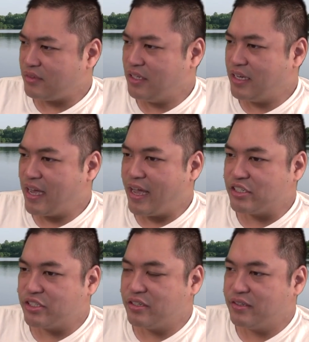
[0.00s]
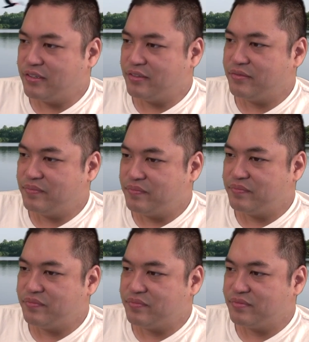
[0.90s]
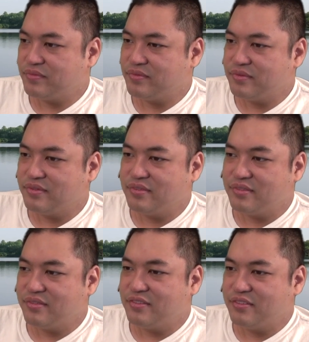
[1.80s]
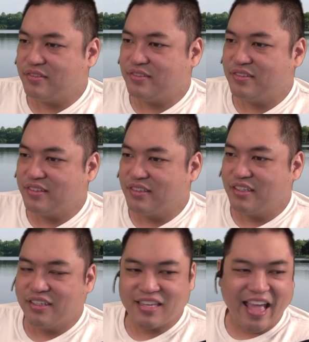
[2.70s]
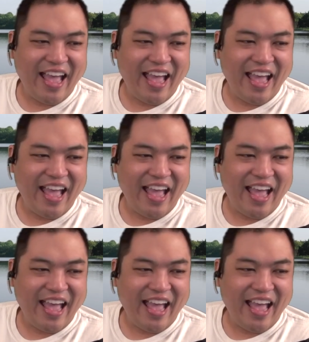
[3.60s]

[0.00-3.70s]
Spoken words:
(silent)